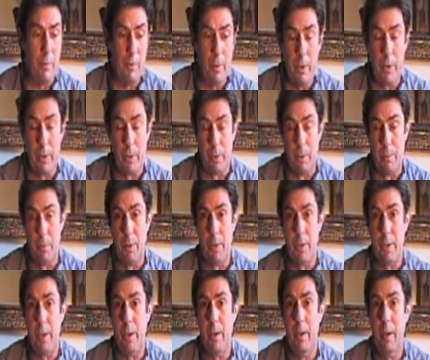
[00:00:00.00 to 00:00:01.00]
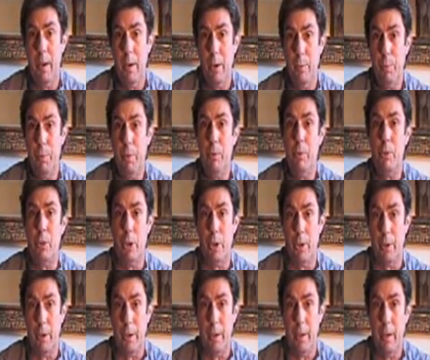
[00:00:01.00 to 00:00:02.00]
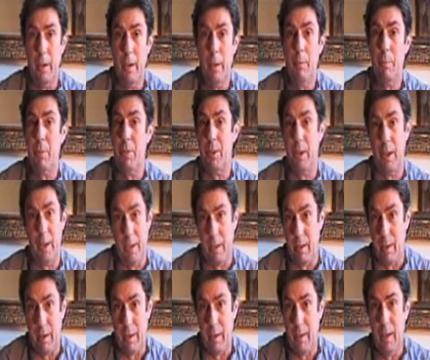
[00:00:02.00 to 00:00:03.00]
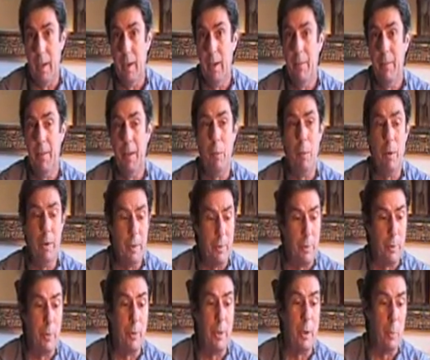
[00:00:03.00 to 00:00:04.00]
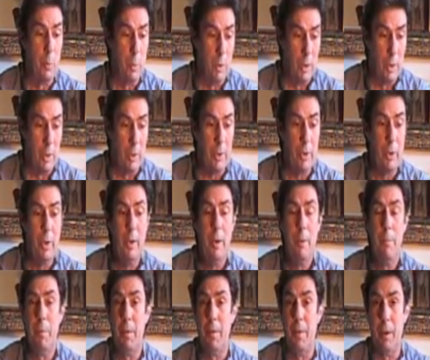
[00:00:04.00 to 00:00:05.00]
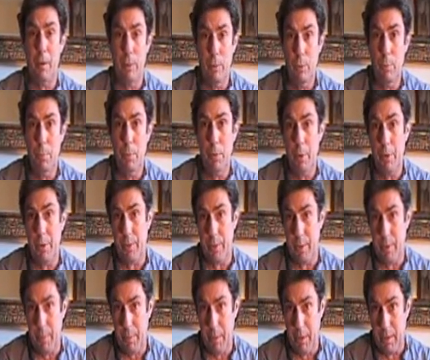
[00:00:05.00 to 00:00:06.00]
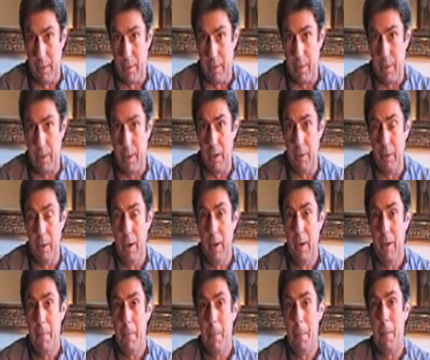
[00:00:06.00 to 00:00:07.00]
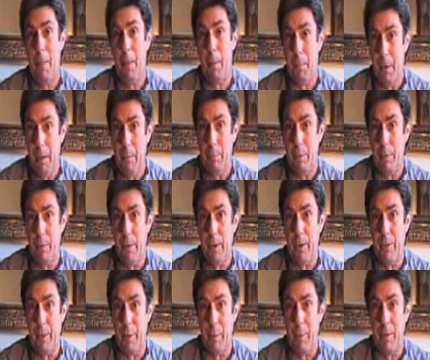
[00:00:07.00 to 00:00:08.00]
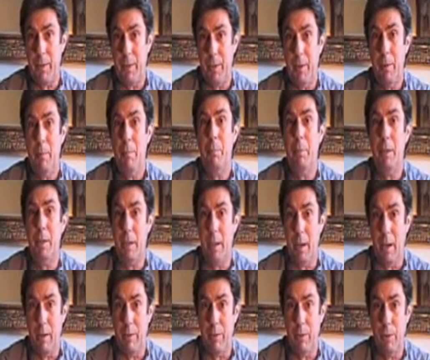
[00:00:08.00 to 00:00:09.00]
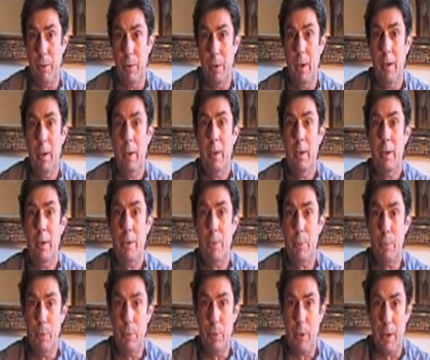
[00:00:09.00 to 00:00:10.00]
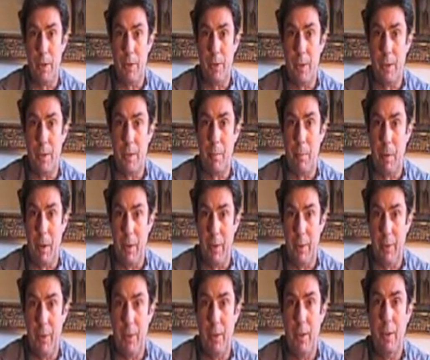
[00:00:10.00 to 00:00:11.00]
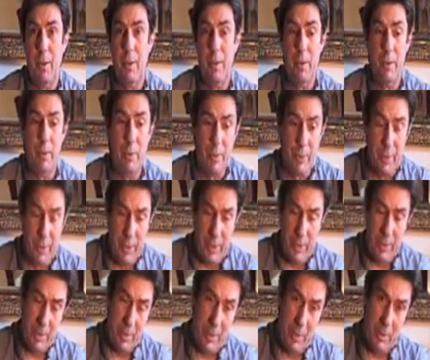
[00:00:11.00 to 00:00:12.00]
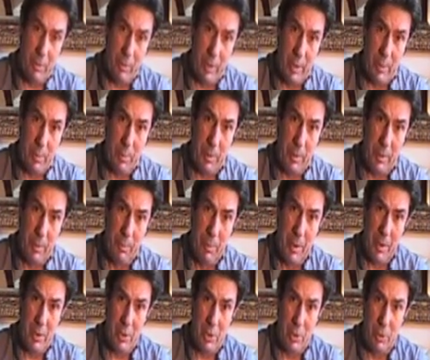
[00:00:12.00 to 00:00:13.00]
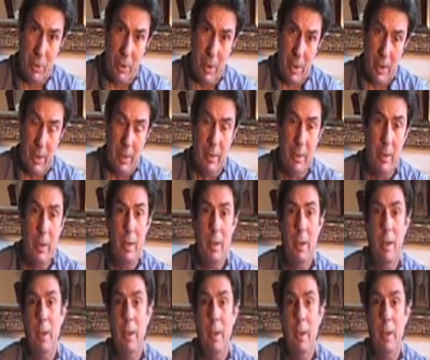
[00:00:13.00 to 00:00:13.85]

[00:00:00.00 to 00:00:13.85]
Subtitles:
flying ointments help you journey, particularly. They're wonderful, they work, but they're all poisonous plants. So the big proviso is be careful, small doses are best, stick to this recipe as best you can,